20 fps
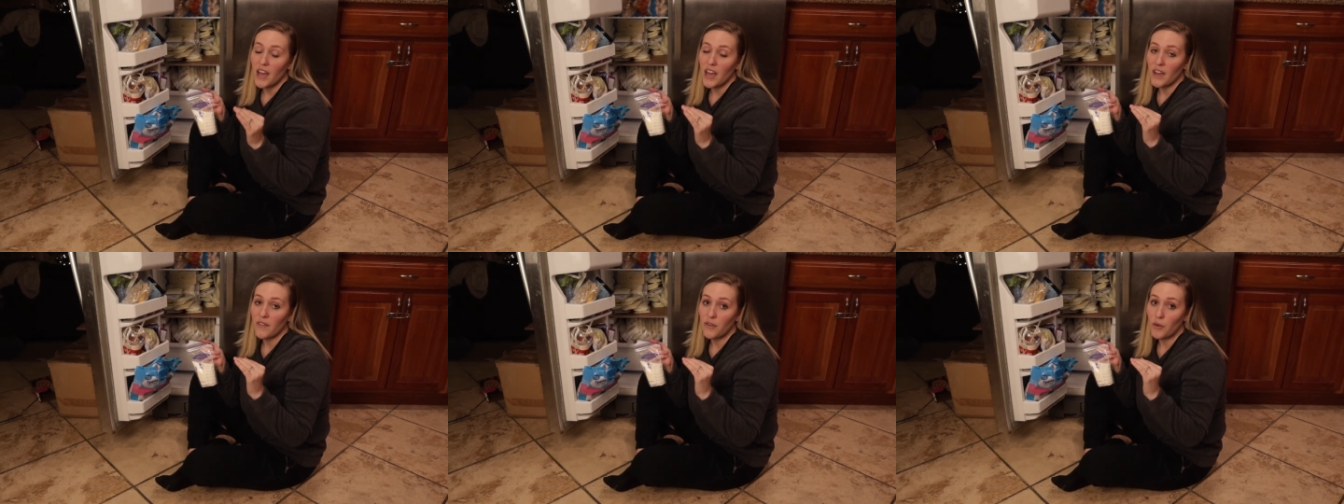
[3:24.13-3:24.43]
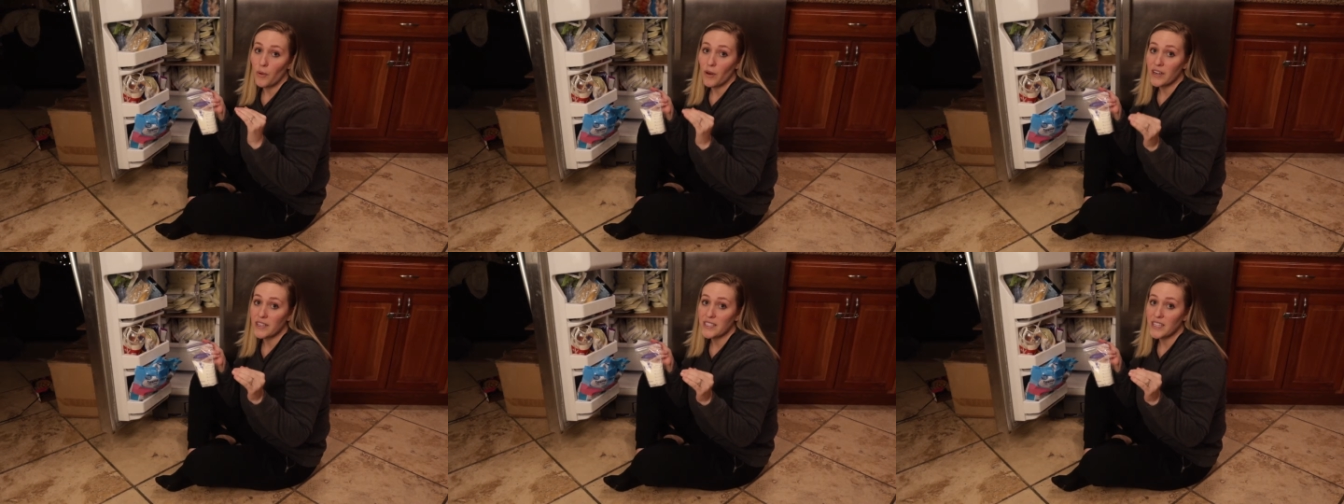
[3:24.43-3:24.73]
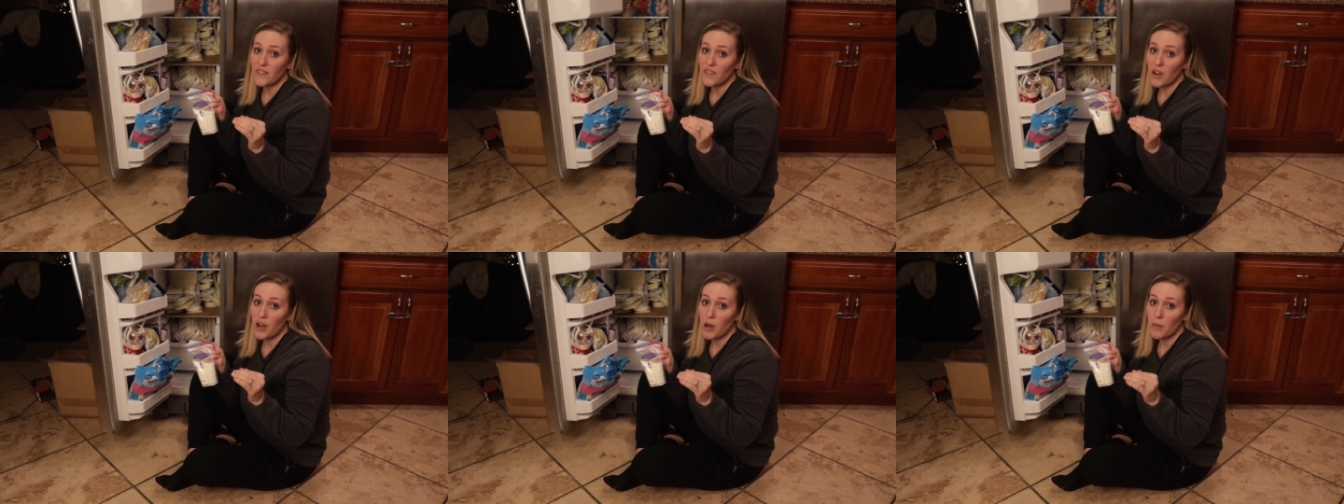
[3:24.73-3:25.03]
if you want to
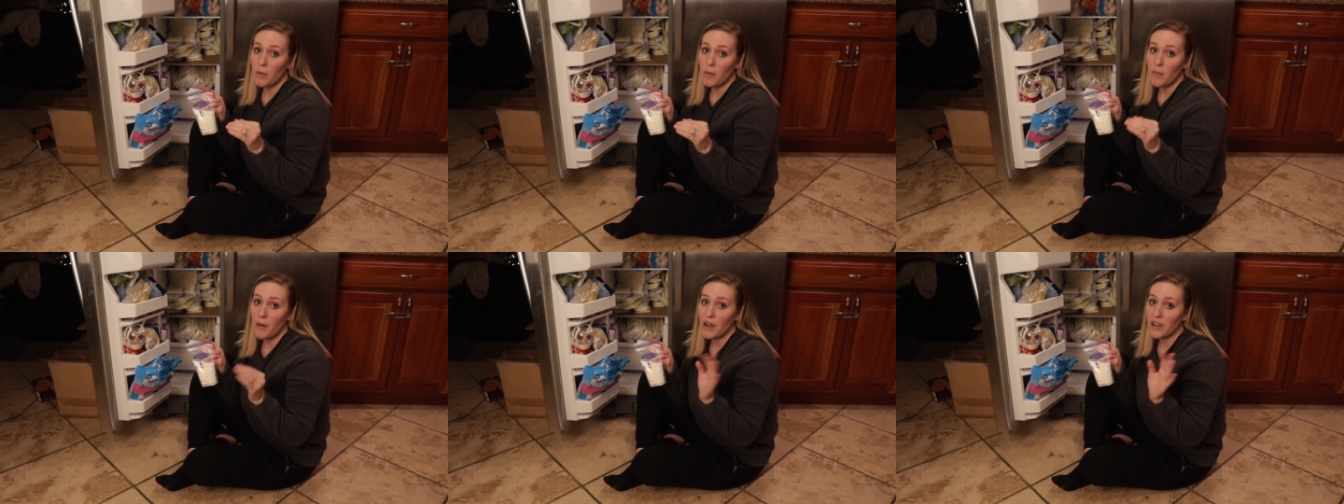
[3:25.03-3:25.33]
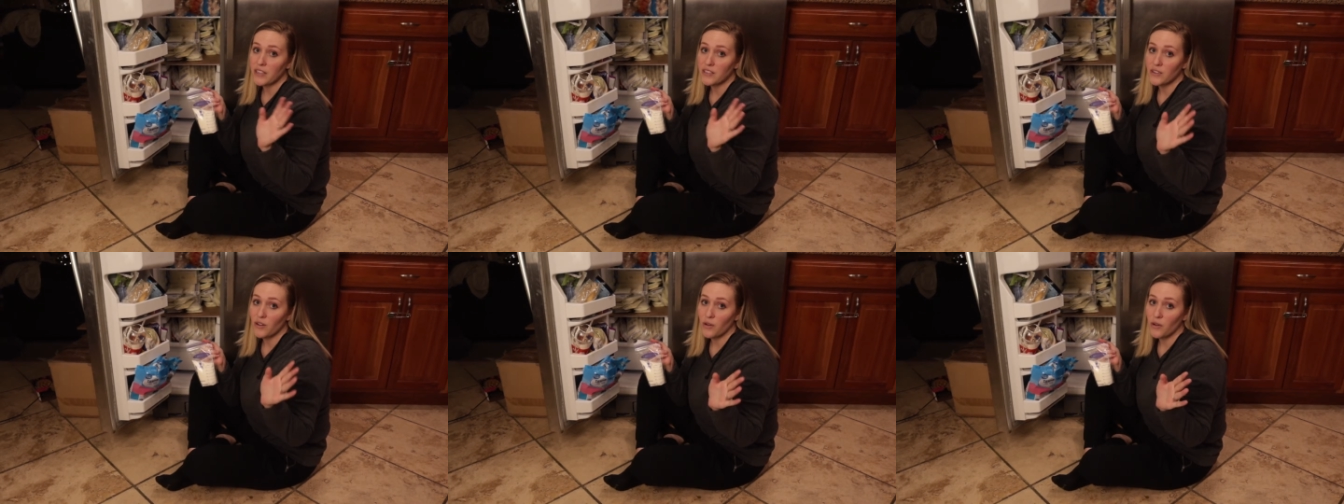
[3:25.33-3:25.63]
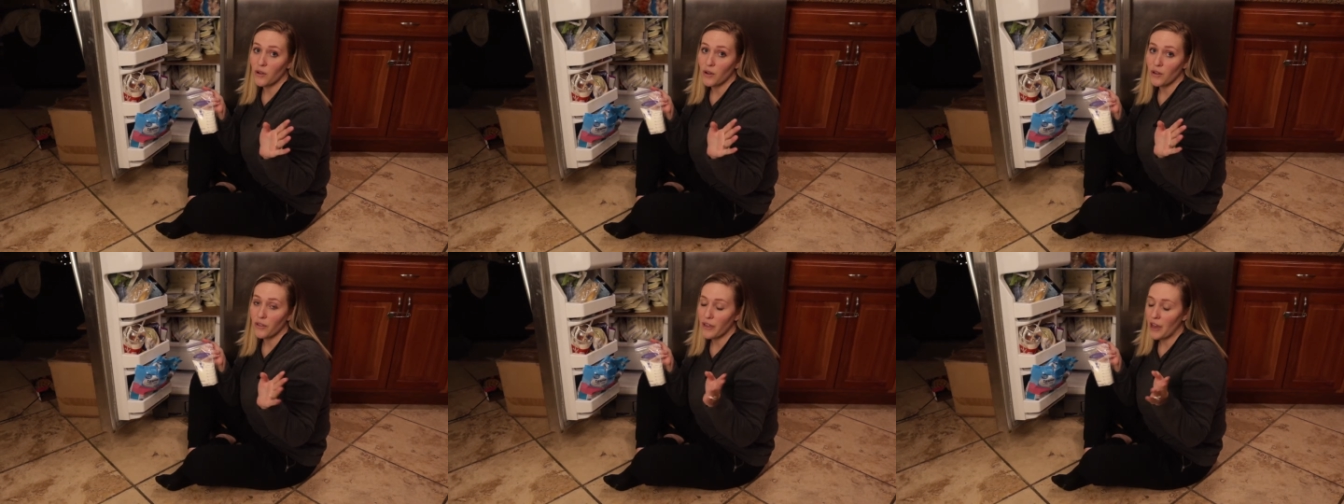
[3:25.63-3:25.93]
save a couple bucks,
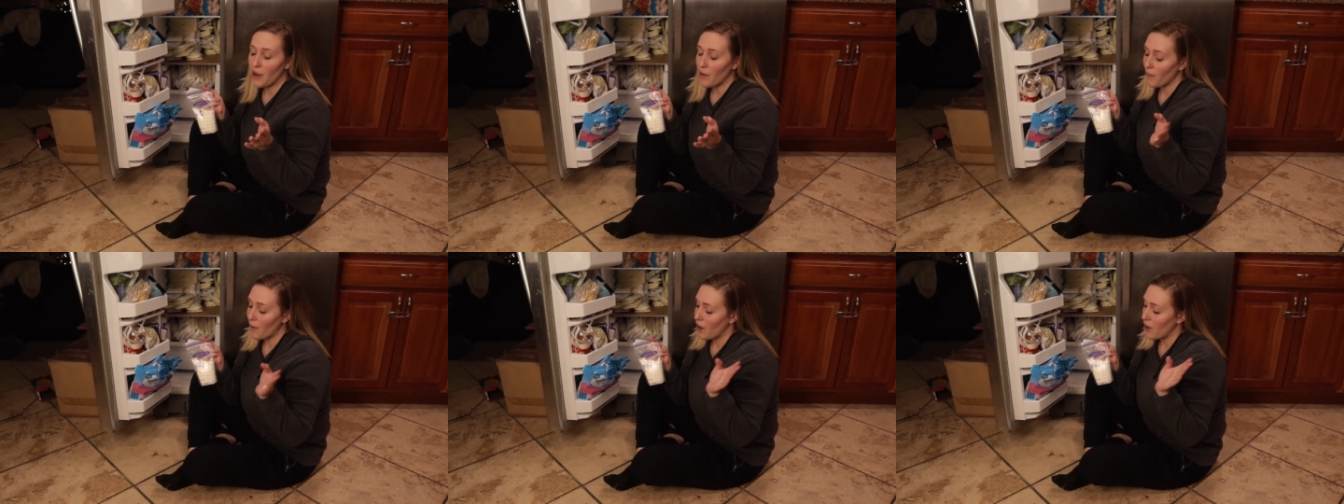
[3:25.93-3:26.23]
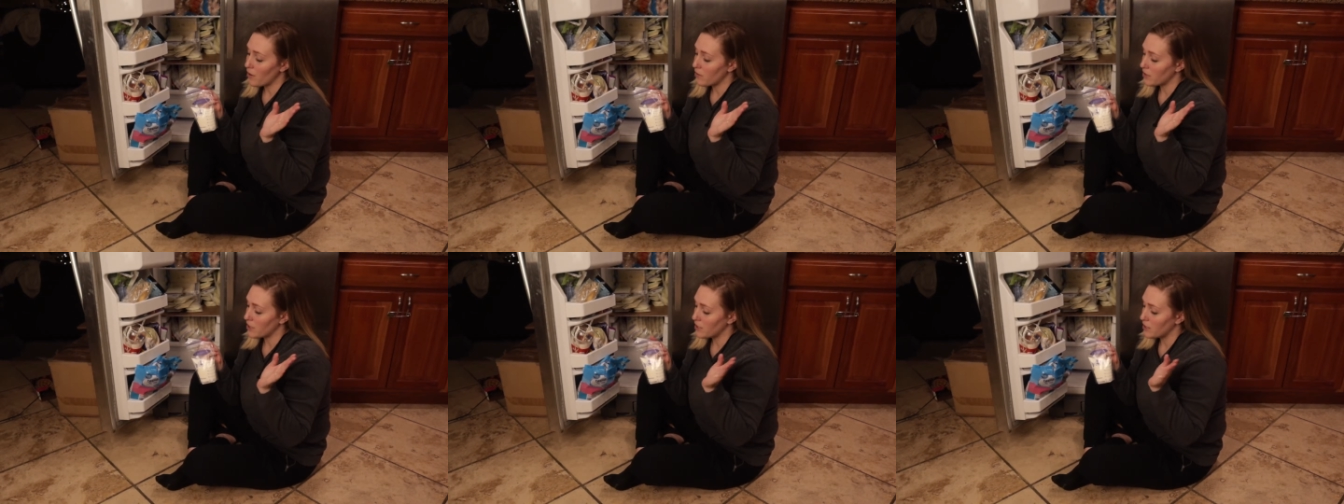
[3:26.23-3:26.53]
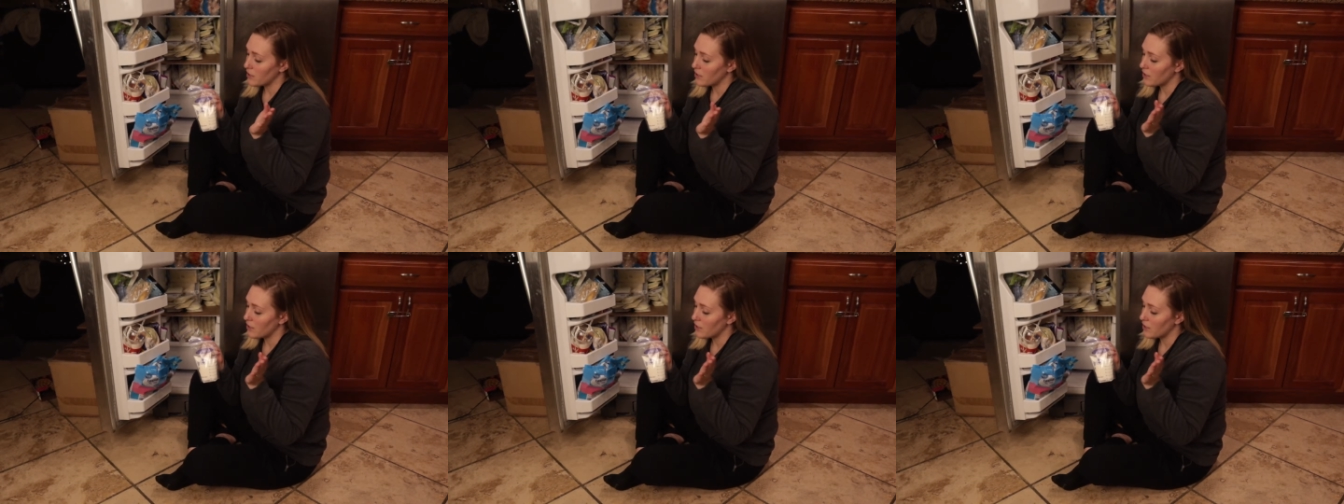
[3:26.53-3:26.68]
don't go that route.